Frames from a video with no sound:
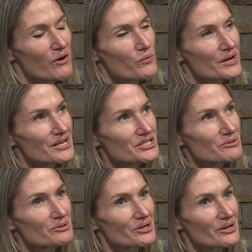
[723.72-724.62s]
What did you
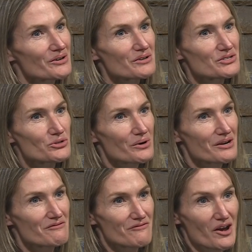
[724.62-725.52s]
learn,
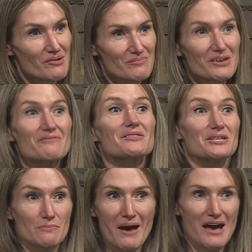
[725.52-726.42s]
Jordan, from even
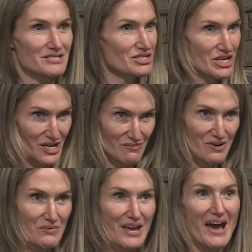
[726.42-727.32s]
this past year
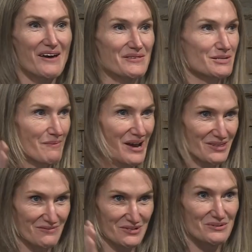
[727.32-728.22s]
when we had this
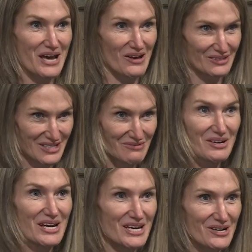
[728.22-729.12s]
path of totality
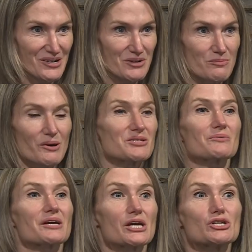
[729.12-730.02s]
right here in New
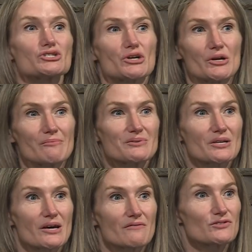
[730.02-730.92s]
Brunswick in terms of